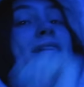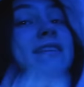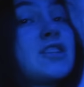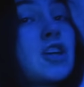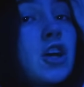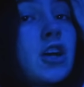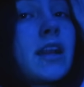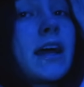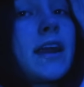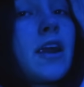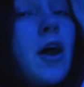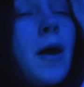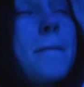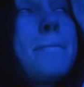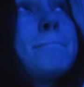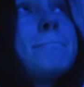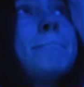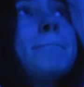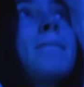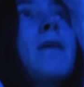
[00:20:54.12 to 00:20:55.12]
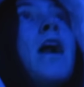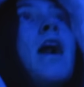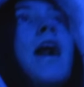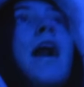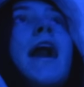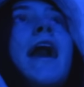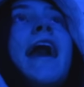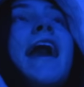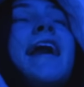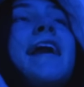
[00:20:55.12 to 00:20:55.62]
my starlight on,
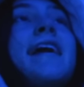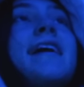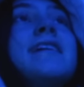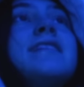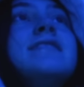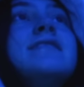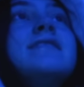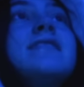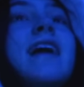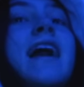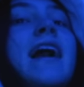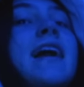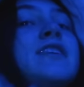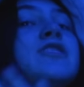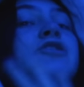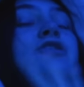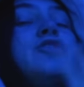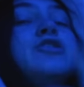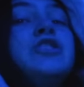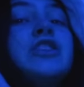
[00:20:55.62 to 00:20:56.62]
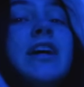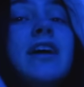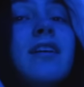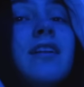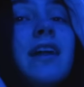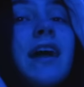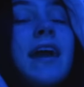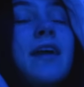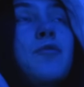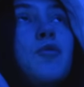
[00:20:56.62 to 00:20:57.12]
and I just
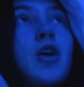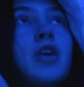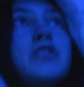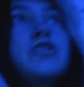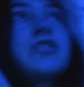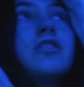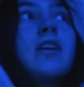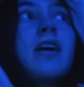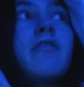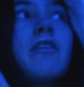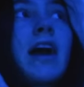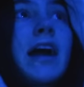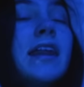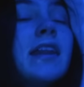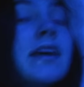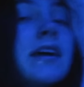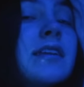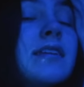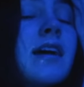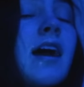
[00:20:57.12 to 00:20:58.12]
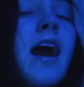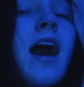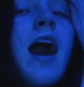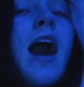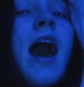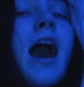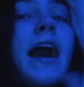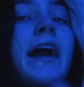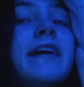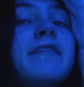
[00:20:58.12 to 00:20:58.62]
chill and watch Love Island.
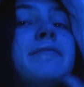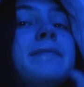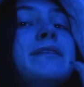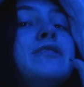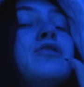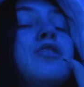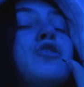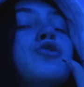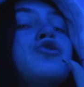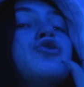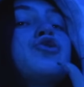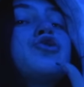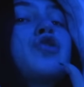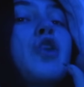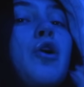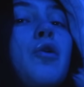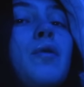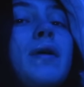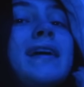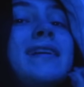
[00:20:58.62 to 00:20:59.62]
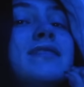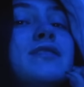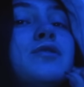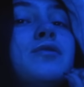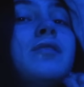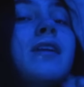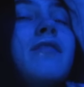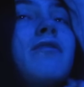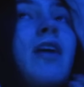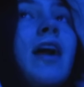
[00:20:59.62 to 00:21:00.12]
I have been so
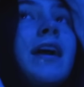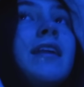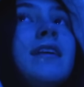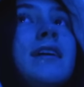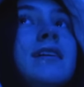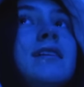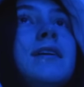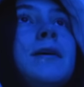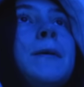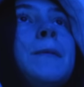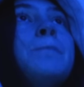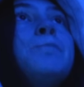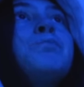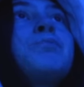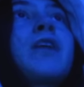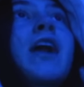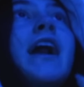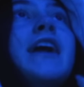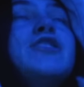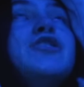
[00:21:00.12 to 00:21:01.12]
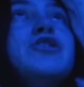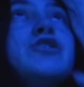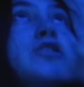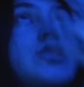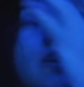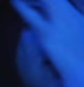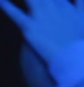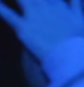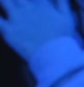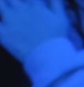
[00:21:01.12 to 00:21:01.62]
into Love Island. I just
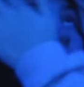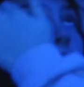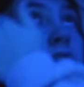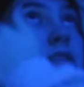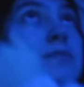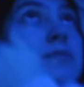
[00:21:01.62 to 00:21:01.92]
got a